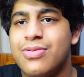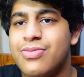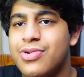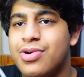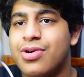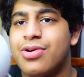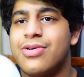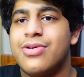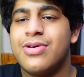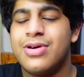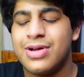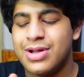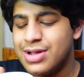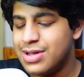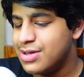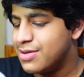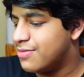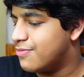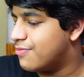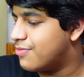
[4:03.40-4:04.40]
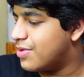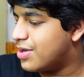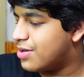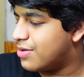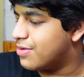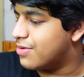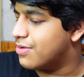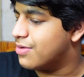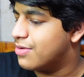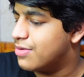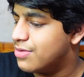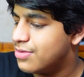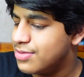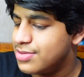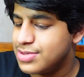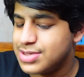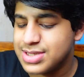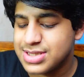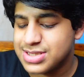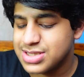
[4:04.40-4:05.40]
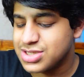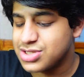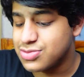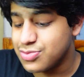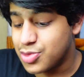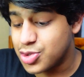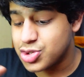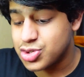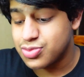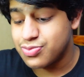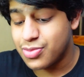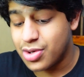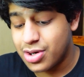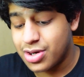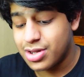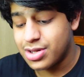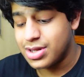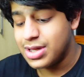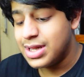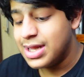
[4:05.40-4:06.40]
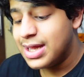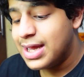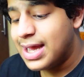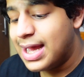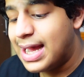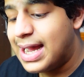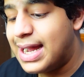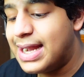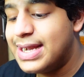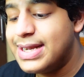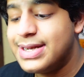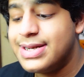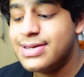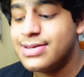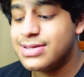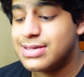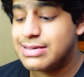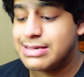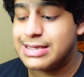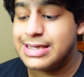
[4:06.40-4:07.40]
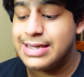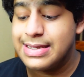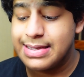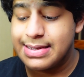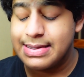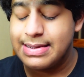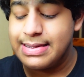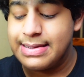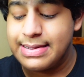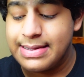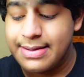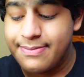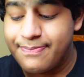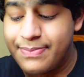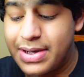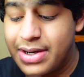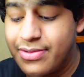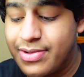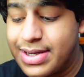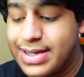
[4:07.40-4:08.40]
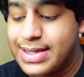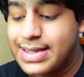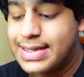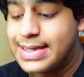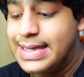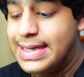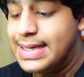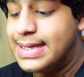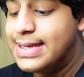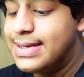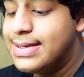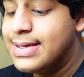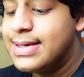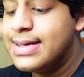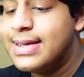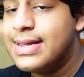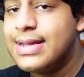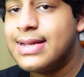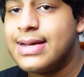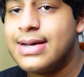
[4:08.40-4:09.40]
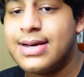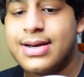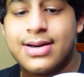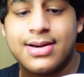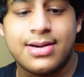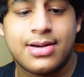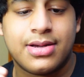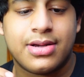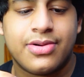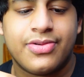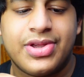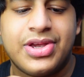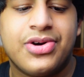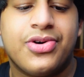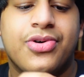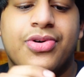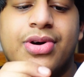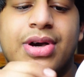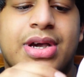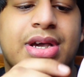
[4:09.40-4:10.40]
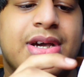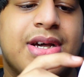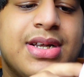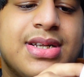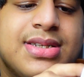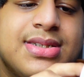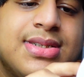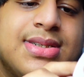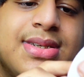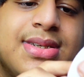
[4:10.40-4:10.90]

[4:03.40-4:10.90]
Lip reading: bro. Wow, this is small. And thinking about again, yo, here is